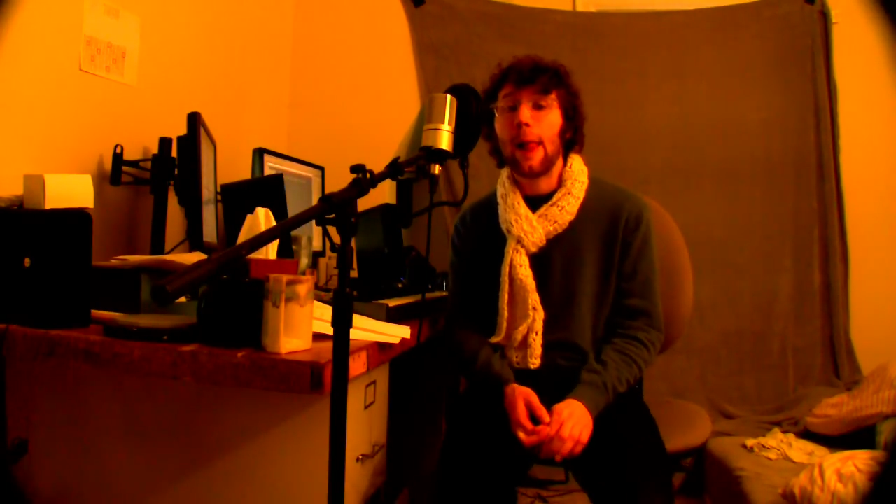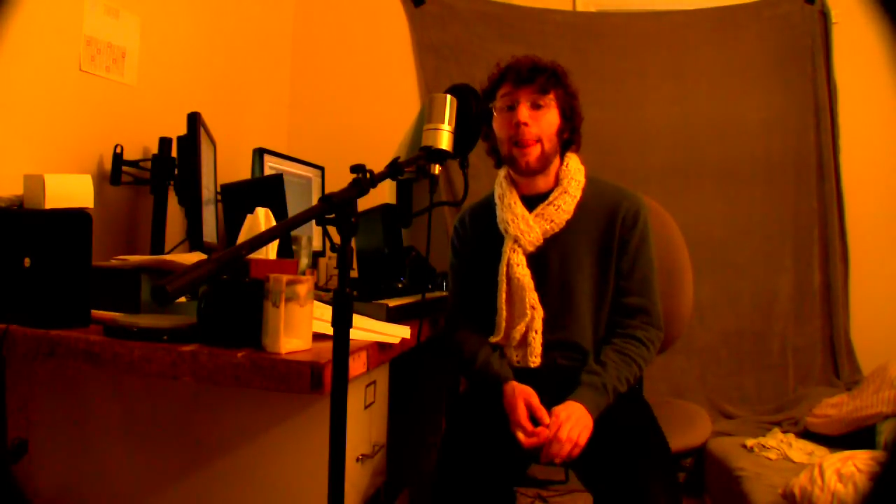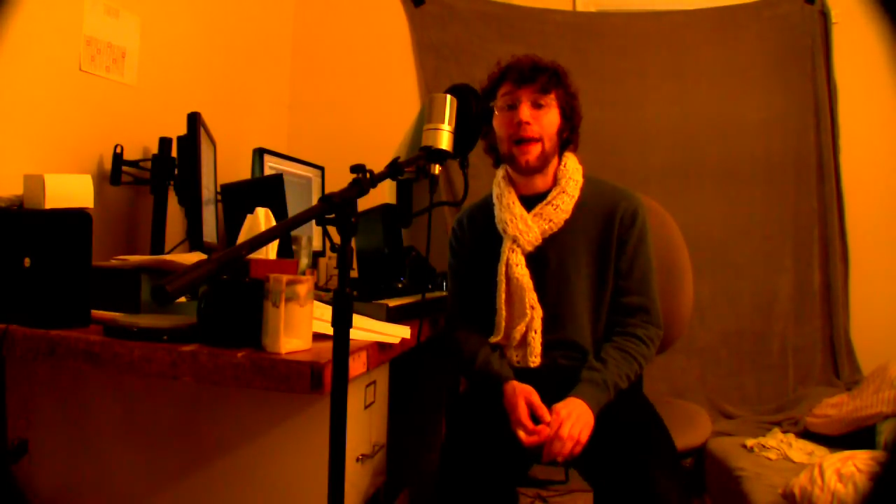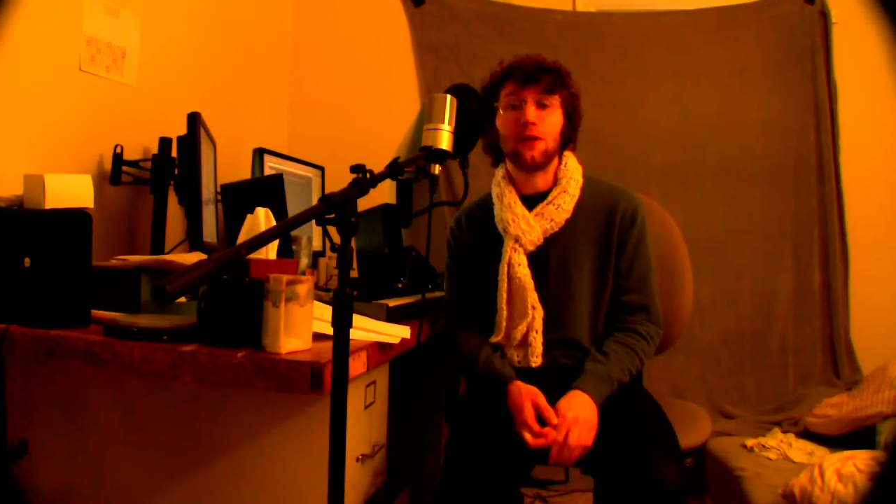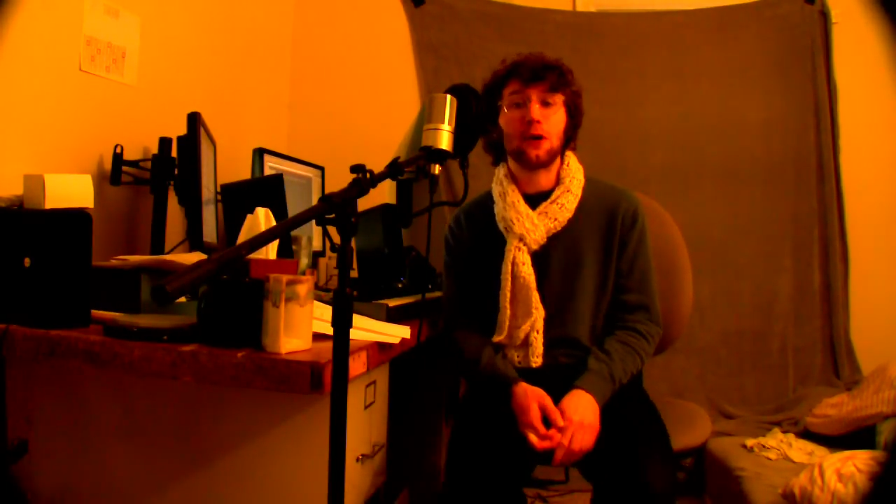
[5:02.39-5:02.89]

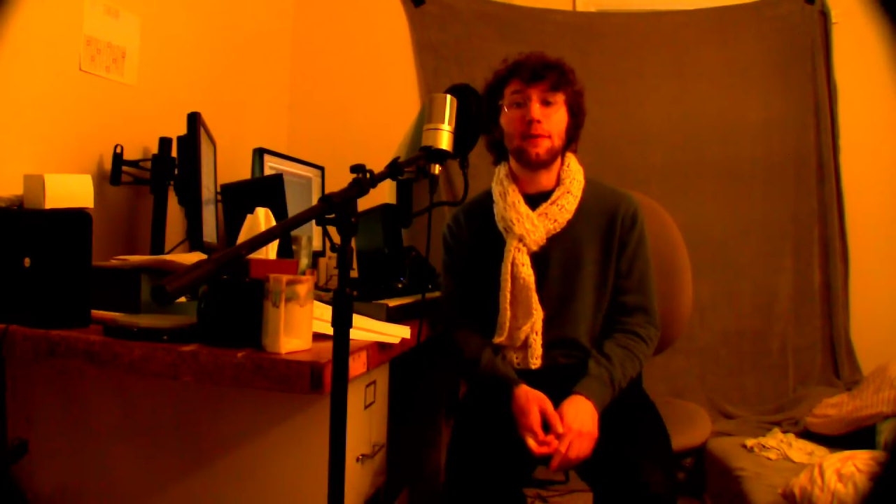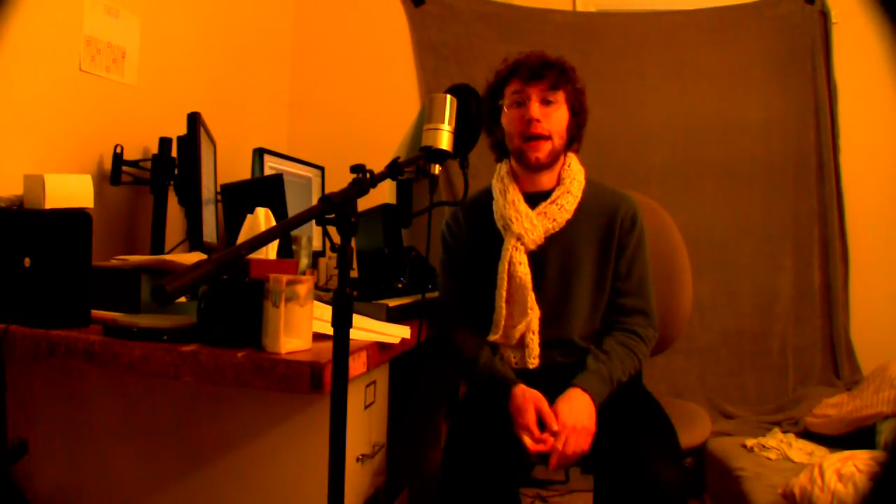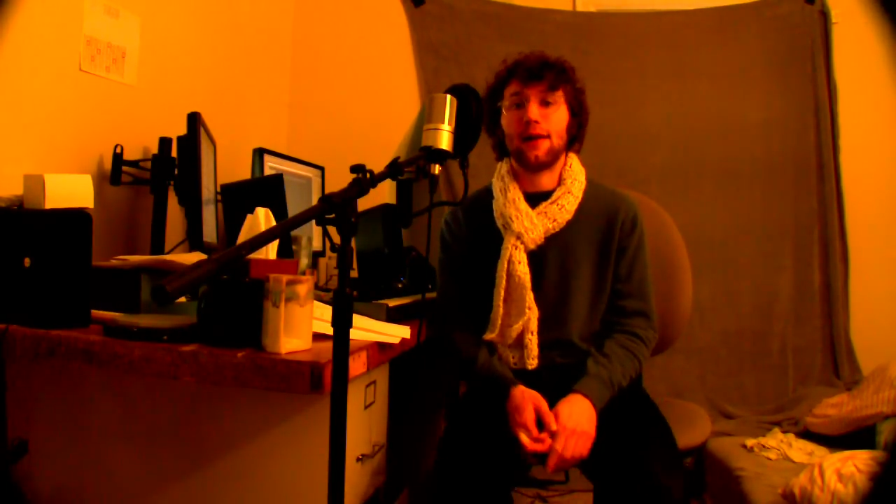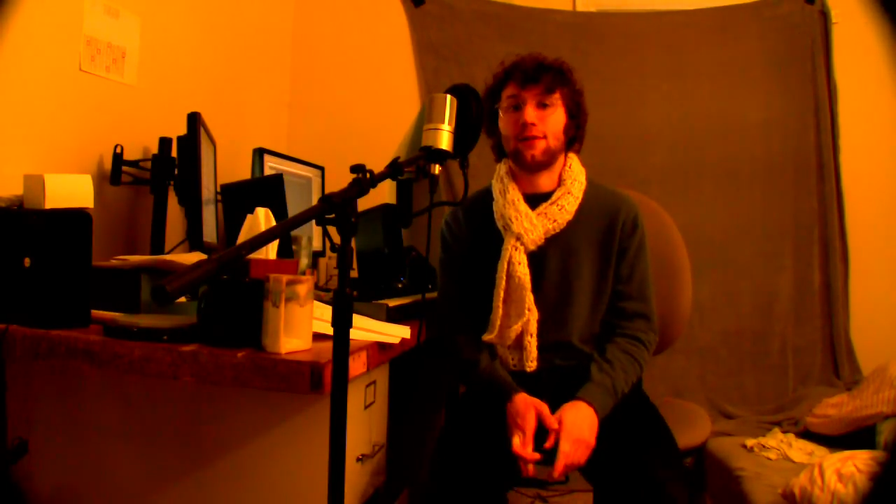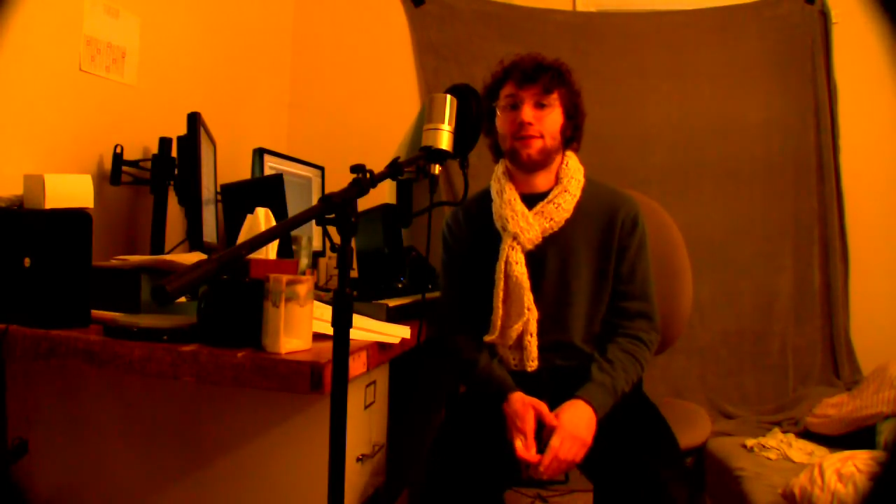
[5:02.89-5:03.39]
and
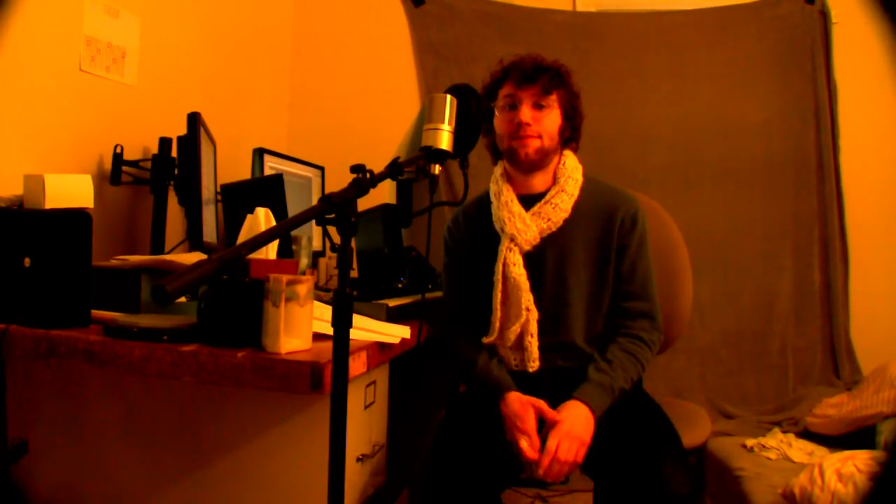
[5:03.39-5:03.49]
Ray-Bans.